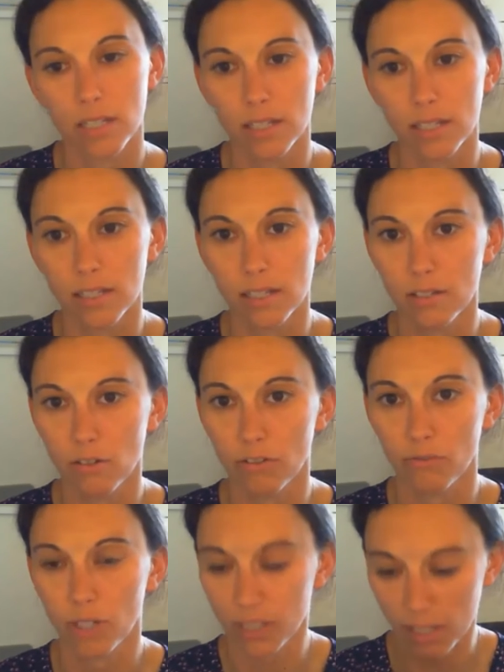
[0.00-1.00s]
the sort
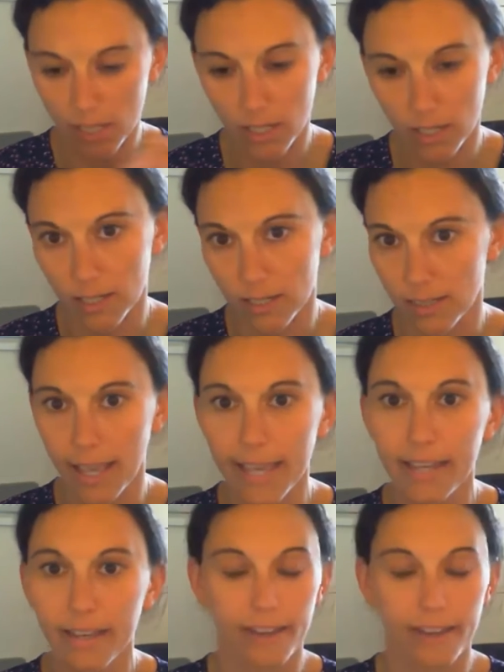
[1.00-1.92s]
of what the stick is like,